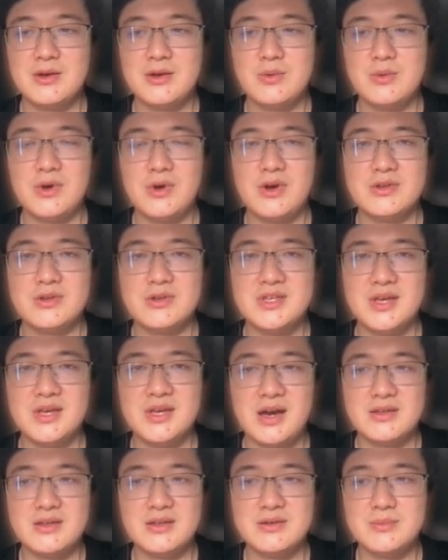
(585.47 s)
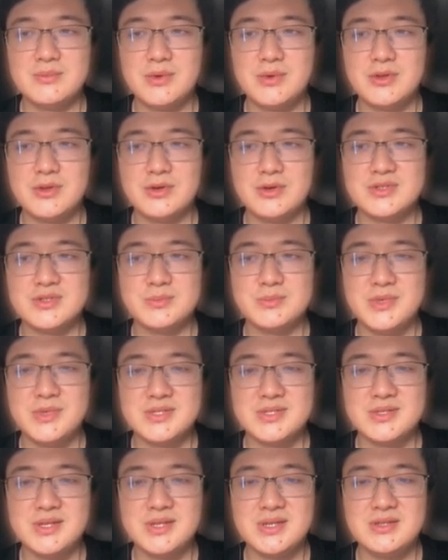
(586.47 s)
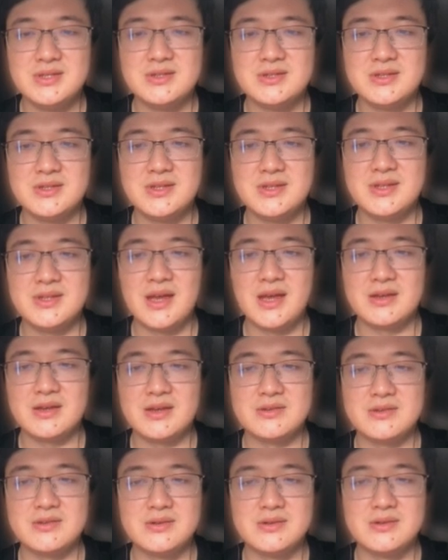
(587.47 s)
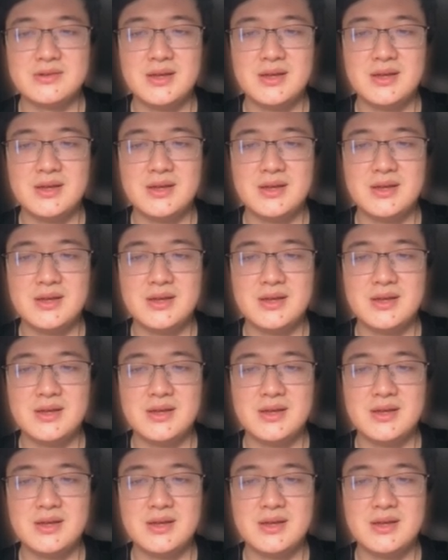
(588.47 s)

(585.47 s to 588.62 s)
while the other models mislead the detector